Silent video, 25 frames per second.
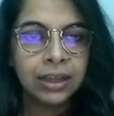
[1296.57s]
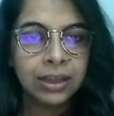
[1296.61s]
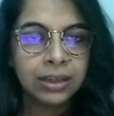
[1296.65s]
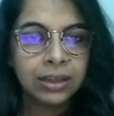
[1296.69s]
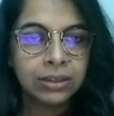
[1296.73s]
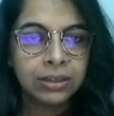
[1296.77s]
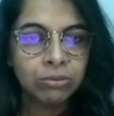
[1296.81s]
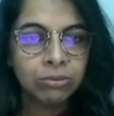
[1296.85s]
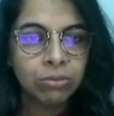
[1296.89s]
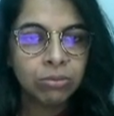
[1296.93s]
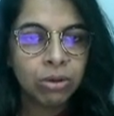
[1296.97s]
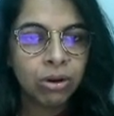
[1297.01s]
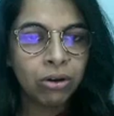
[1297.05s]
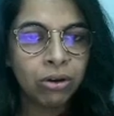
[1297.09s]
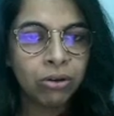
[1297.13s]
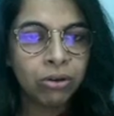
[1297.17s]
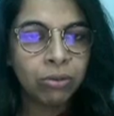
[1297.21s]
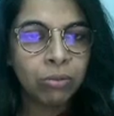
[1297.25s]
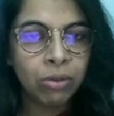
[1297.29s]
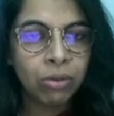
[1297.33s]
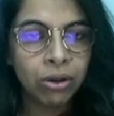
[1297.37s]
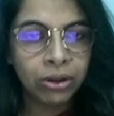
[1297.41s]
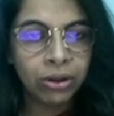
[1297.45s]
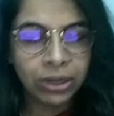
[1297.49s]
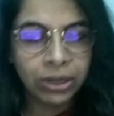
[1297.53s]
Tomorrow
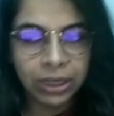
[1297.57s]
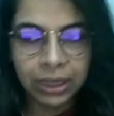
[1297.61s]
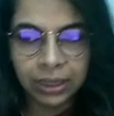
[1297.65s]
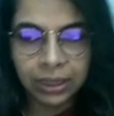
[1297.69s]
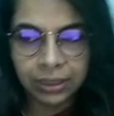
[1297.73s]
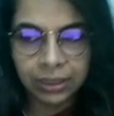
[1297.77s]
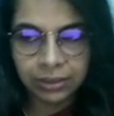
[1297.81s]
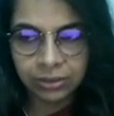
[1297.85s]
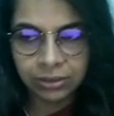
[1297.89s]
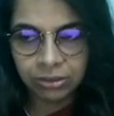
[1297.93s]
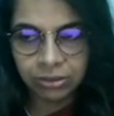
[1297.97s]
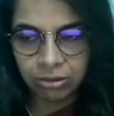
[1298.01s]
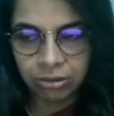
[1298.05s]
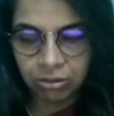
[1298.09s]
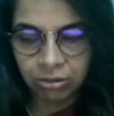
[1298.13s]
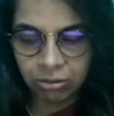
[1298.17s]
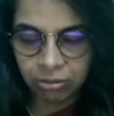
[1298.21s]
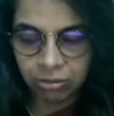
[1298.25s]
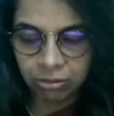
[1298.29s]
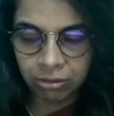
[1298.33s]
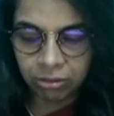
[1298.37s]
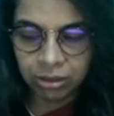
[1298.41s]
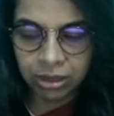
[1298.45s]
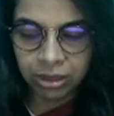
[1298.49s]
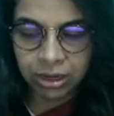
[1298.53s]
morning.
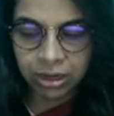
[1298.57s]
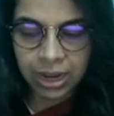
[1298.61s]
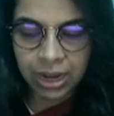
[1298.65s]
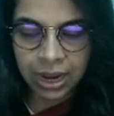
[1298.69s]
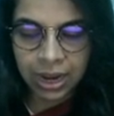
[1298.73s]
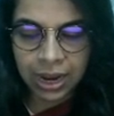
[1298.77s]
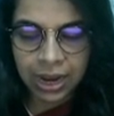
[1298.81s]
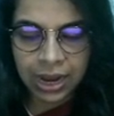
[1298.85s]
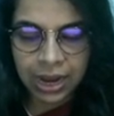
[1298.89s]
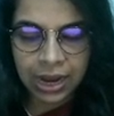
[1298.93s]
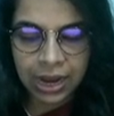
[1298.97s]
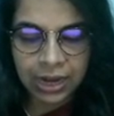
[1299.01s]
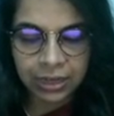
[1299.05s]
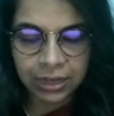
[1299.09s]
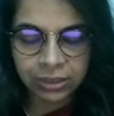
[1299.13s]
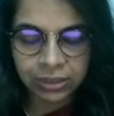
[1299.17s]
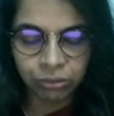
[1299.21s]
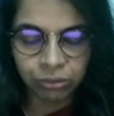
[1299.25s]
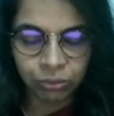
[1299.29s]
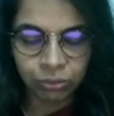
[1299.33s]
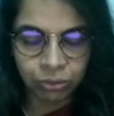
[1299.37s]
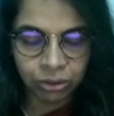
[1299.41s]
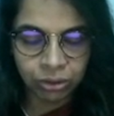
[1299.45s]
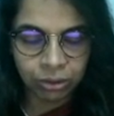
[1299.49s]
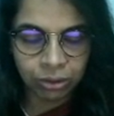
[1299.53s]
So the date
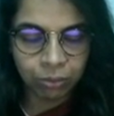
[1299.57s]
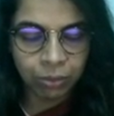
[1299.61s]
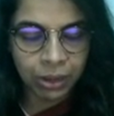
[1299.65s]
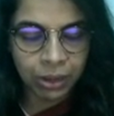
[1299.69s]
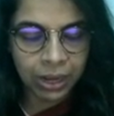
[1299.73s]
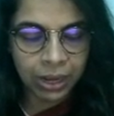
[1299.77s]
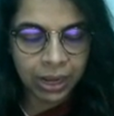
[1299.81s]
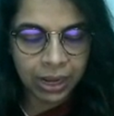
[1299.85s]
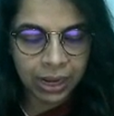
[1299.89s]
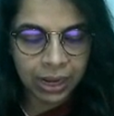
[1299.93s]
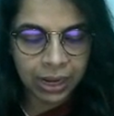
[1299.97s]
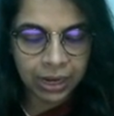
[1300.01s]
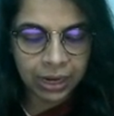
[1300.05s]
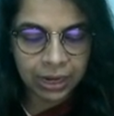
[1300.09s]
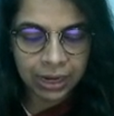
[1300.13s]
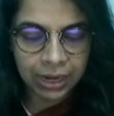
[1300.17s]
would be